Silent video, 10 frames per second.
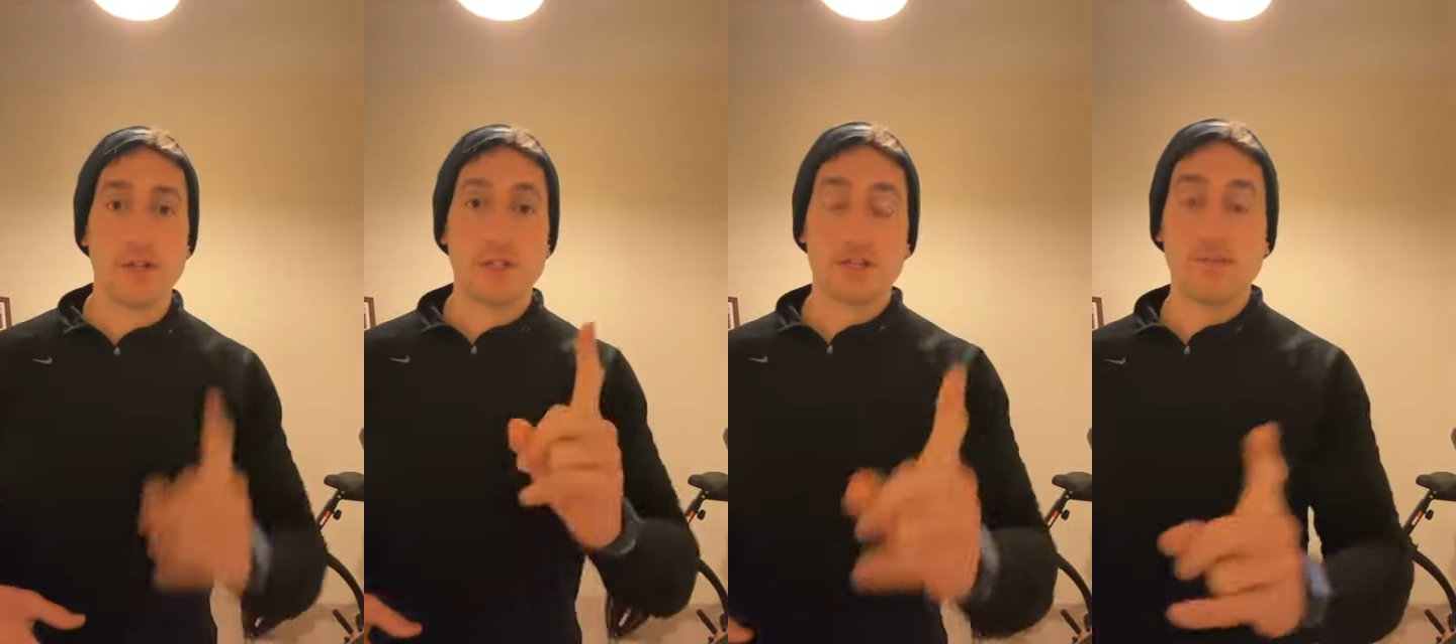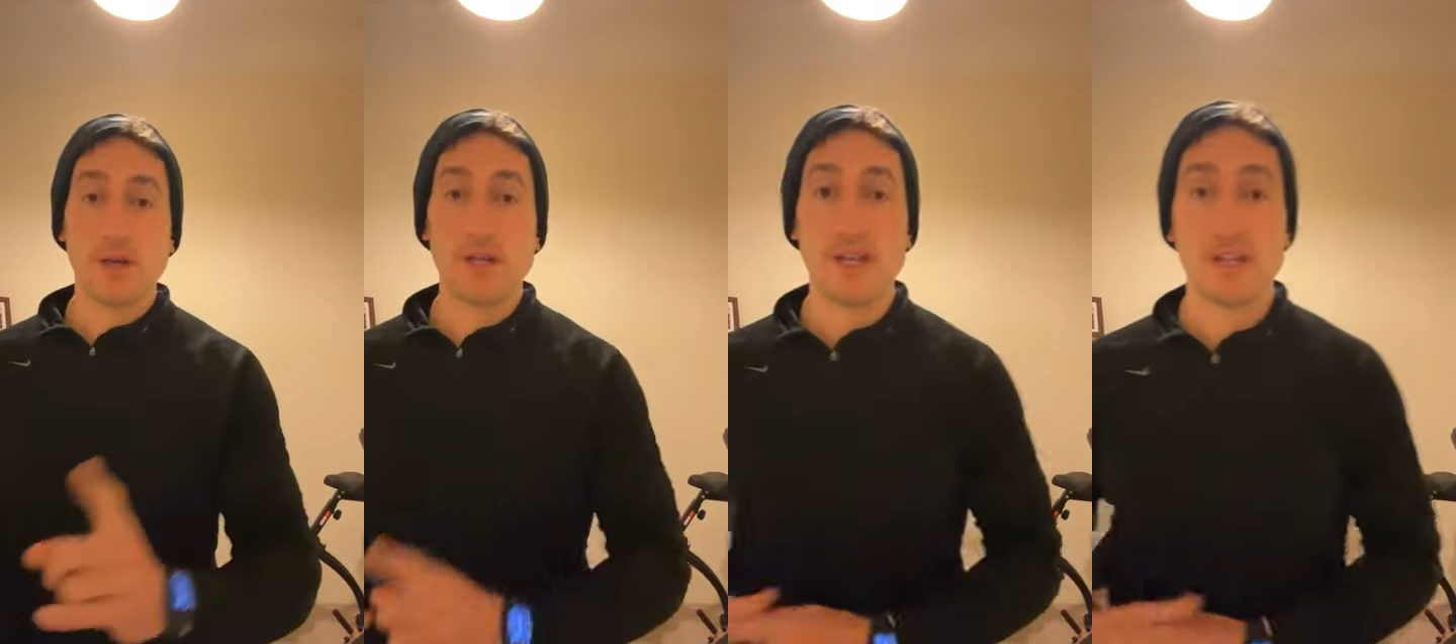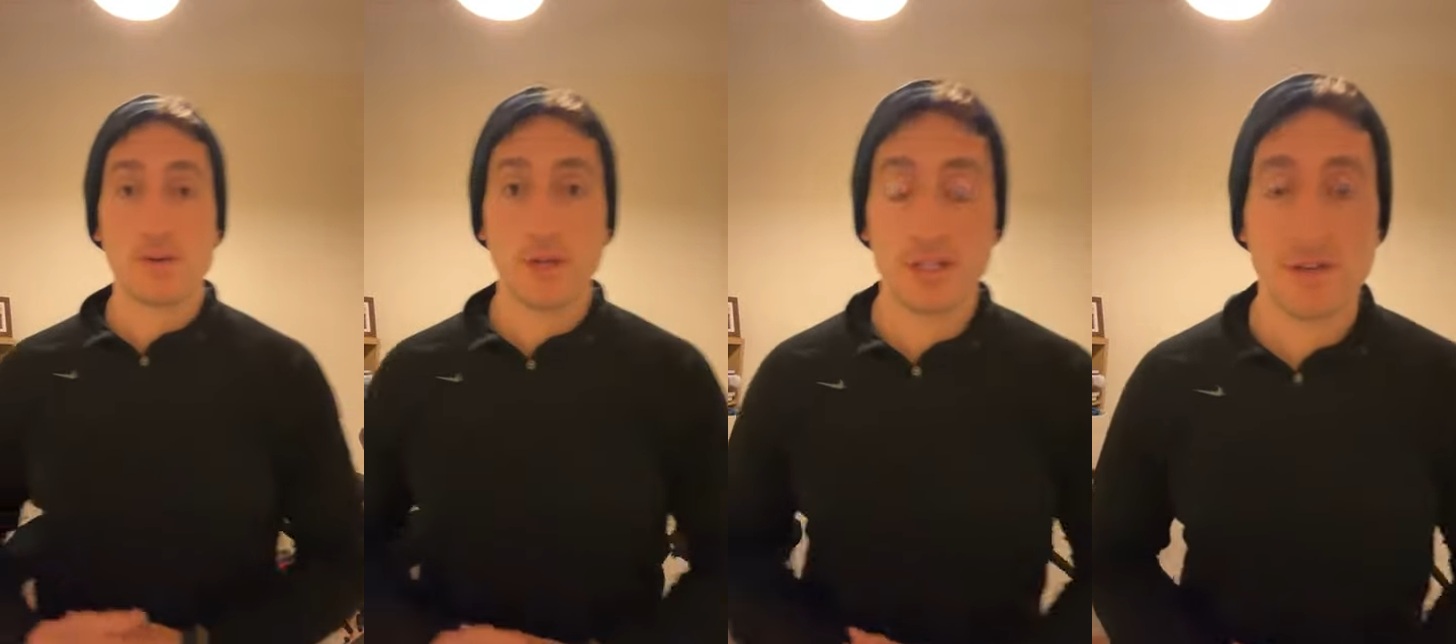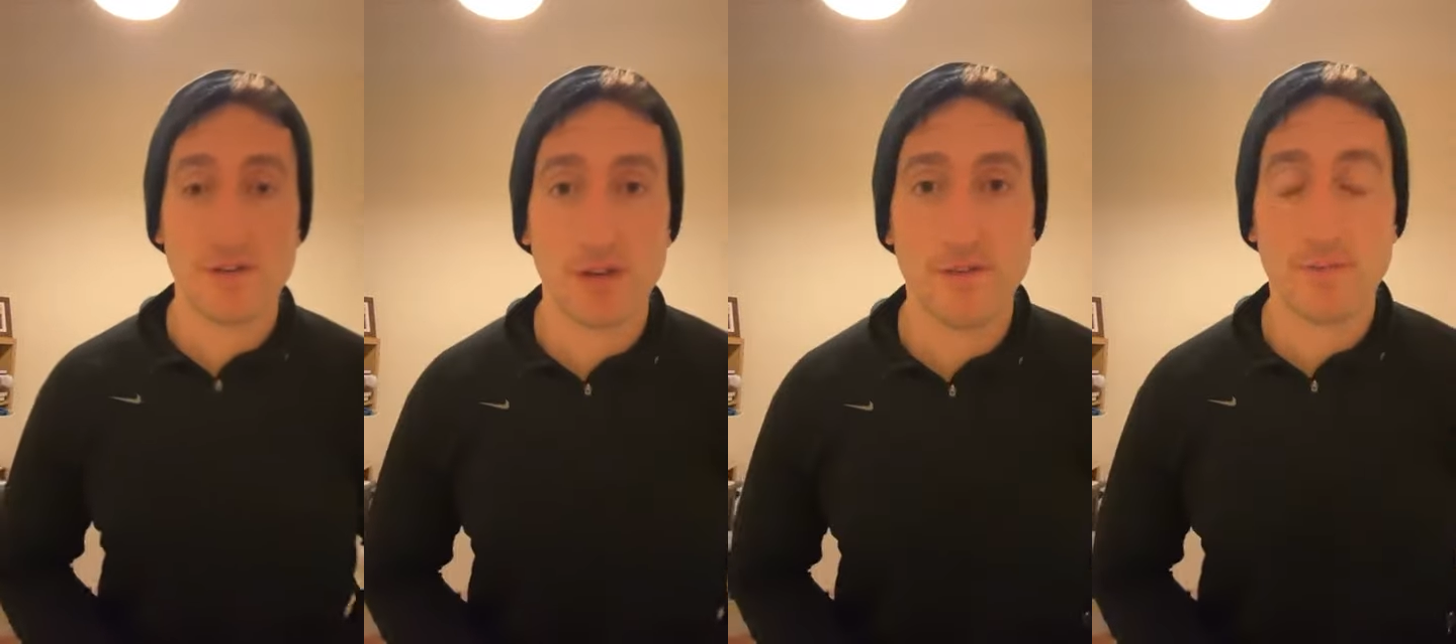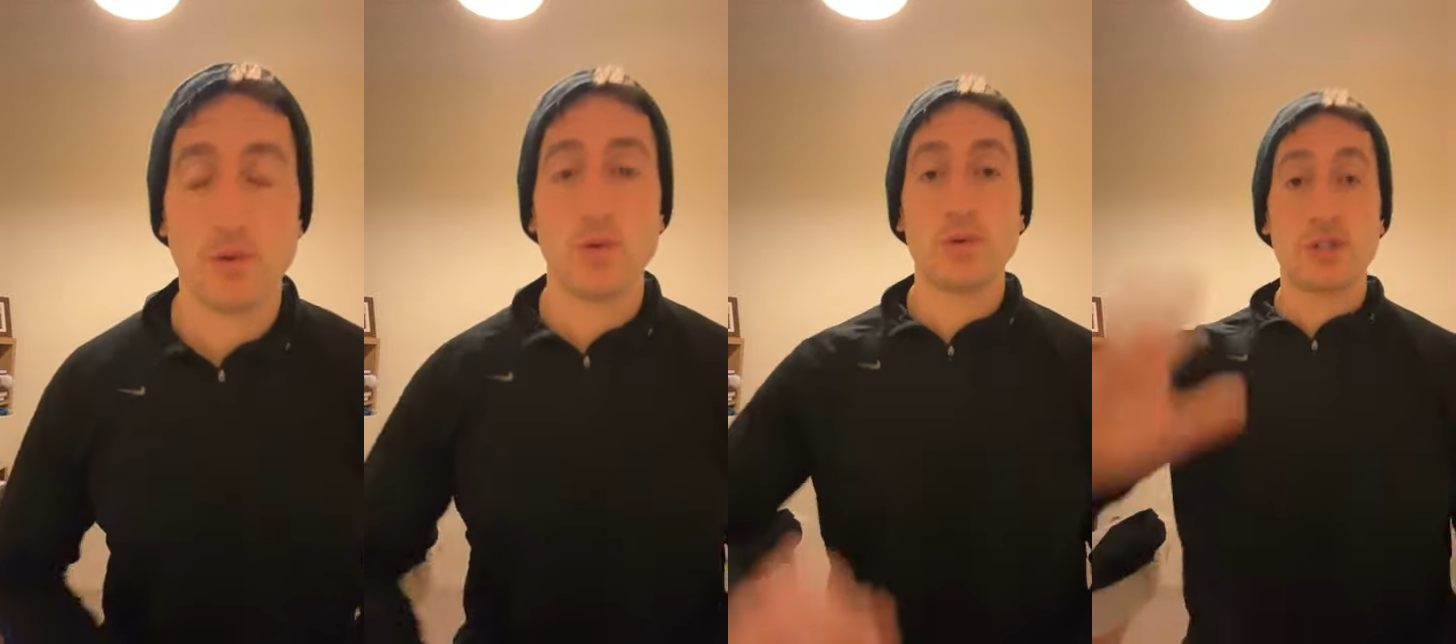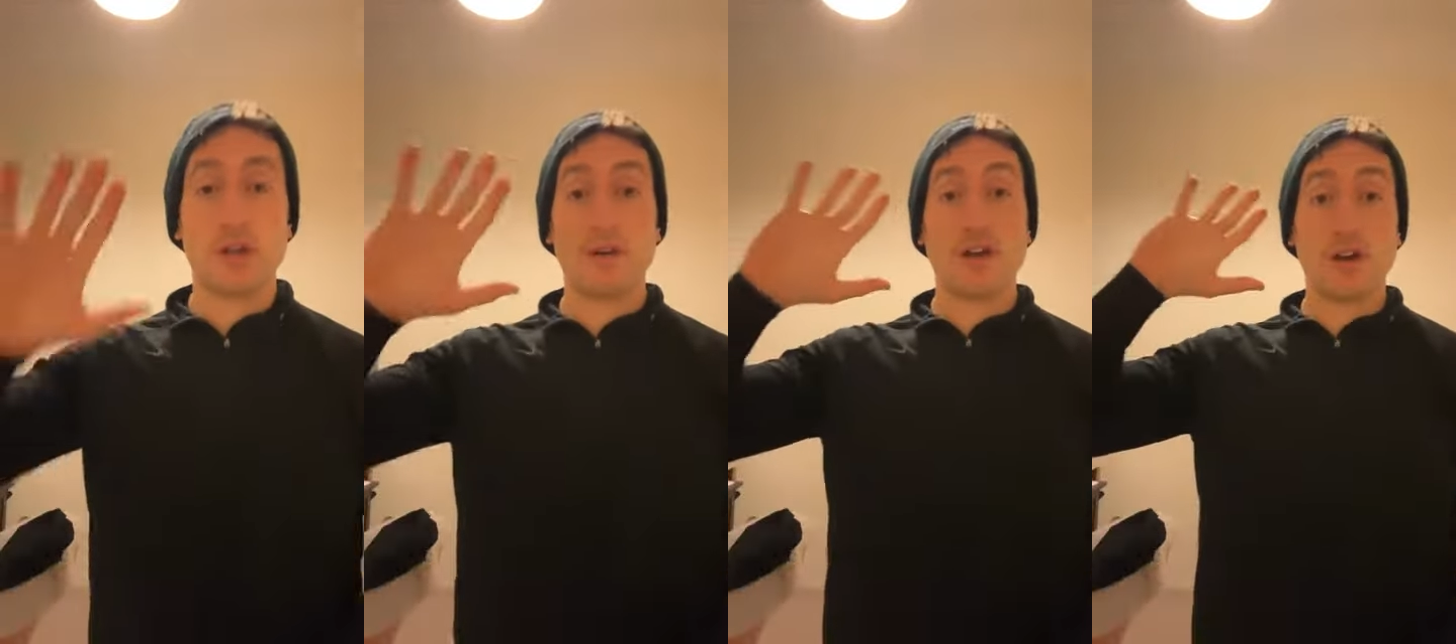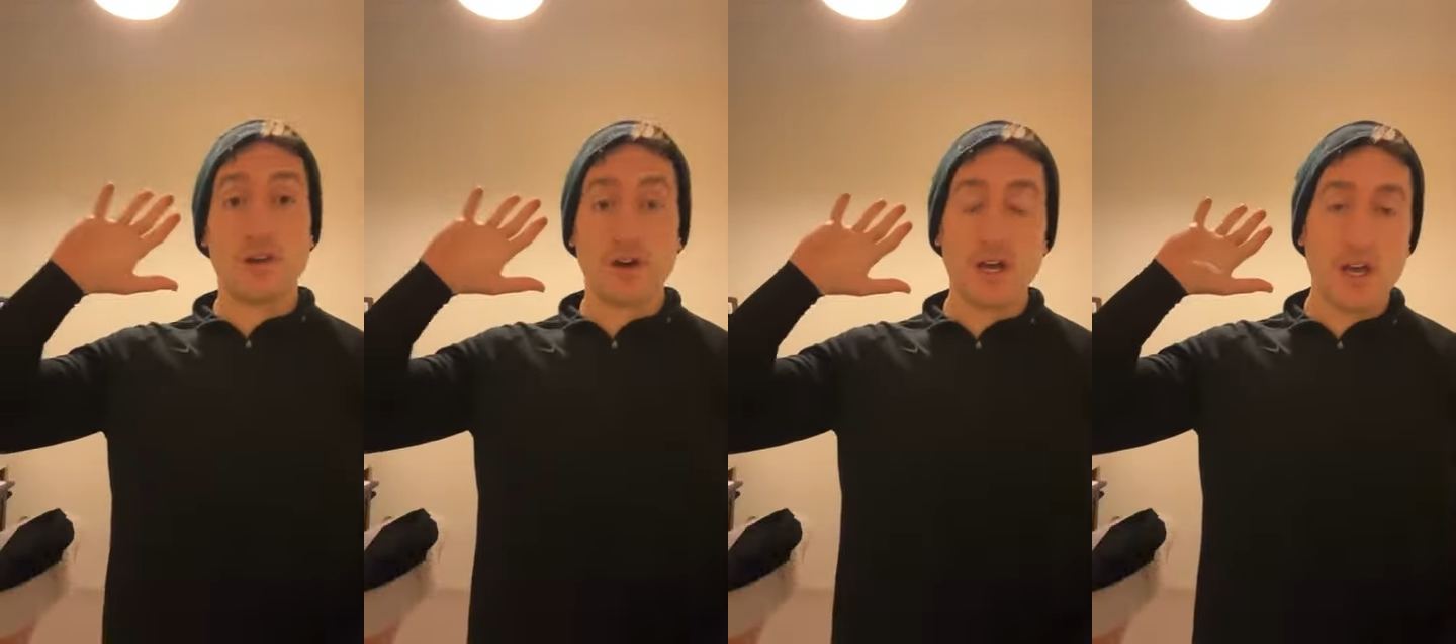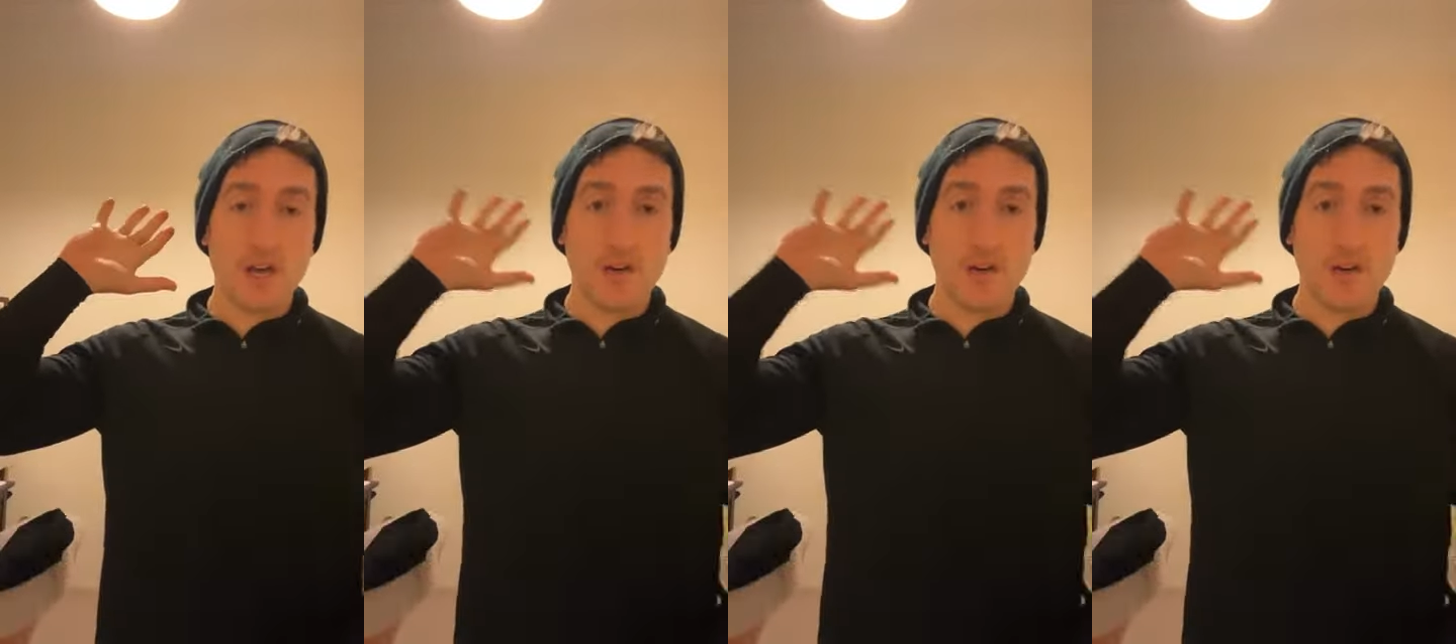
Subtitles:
It starts Monday the 20th of November. We're also gonna be going over